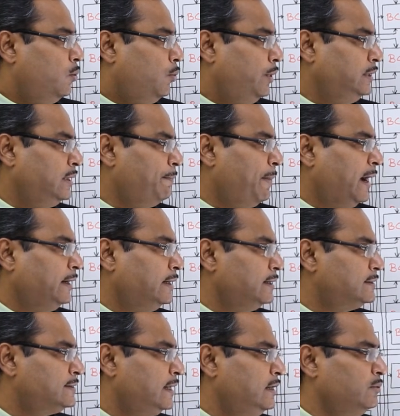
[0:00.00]
When the
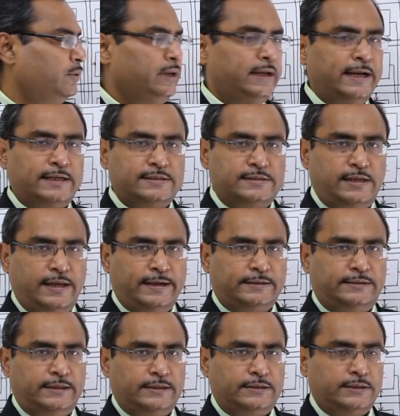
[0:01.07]
binary cell will get
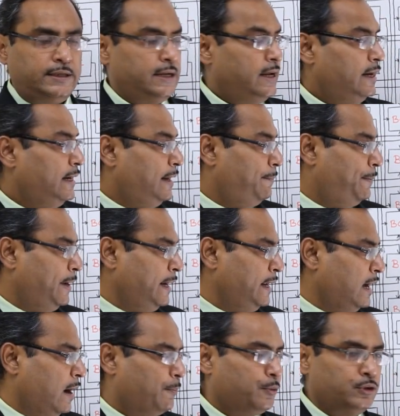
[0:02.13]
selected
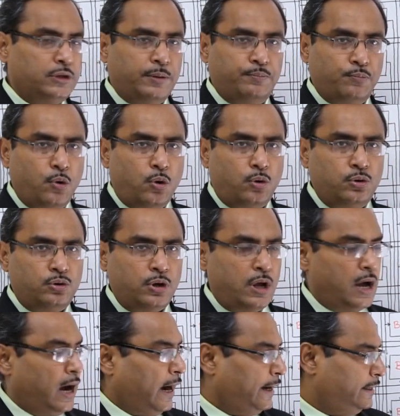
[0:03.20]
depending upon the mode
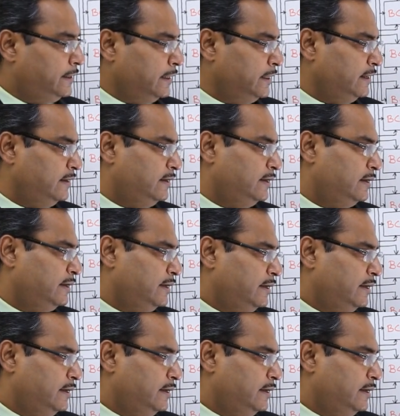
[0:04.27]
either